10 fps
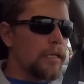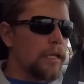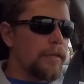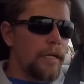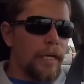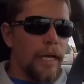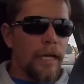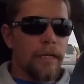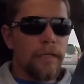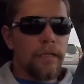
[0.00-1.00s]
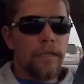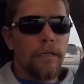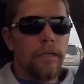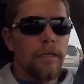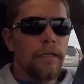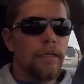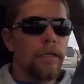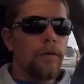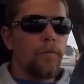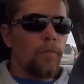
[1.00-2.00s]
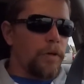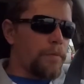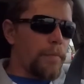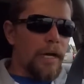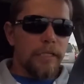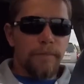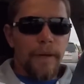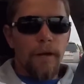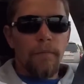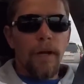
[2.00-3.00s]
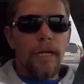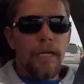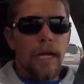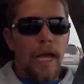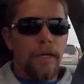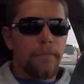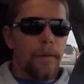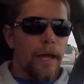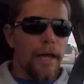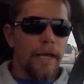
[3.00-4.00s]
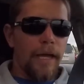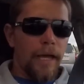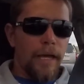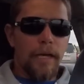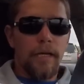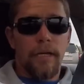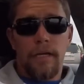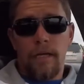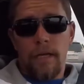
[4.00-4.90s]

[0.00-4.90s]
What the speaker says: then again, with my spare money, I could buy a